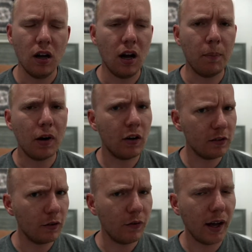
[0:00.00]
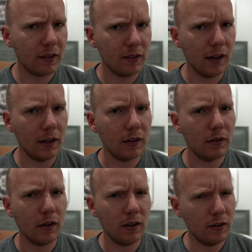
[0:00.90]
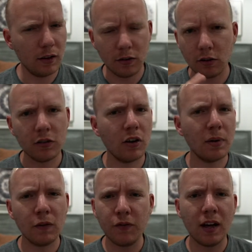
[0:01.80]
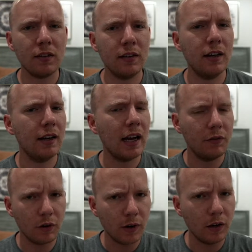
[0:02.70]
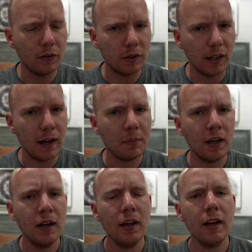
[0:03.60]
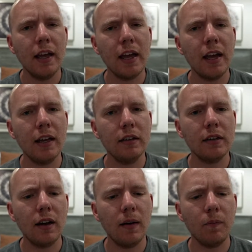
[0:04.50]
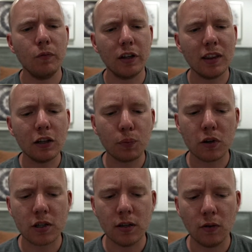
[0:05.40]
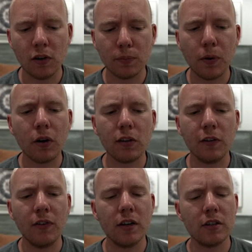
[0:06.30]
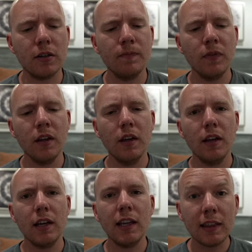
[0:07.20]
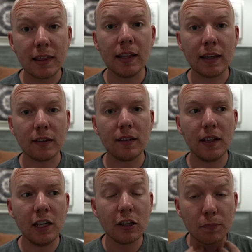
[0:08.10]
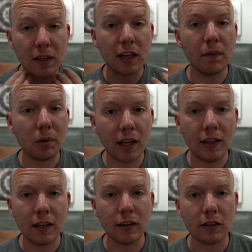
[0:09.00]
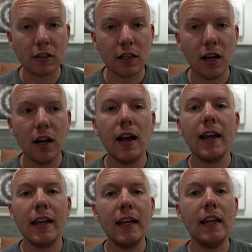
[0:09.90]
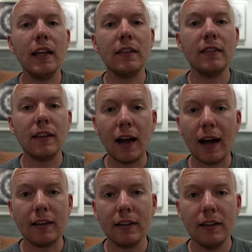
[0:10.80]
But also fascinating. The disturbing and fascinating have a great overlap. And with this person who has Broca's aphasia, he thinks he's speaking plain English. He is not.